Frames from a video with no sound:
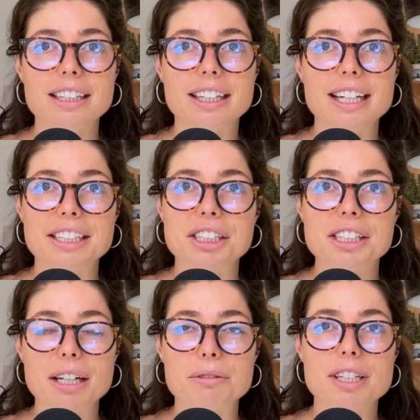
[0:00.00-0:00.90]
again,
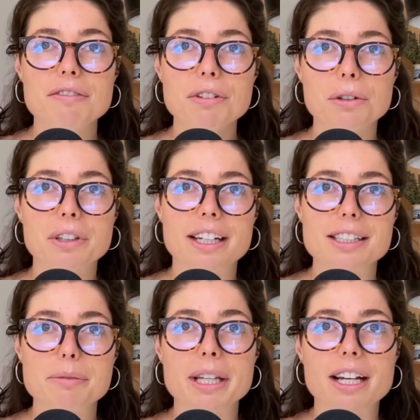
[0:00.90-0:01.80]
just how difficult that
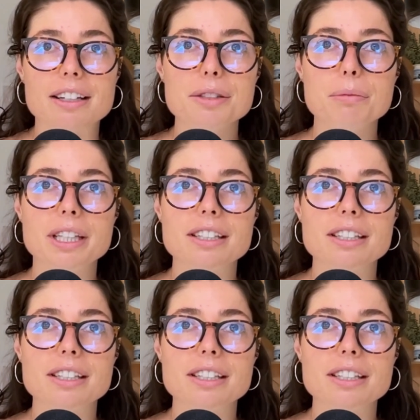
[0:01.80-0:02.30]
is, because we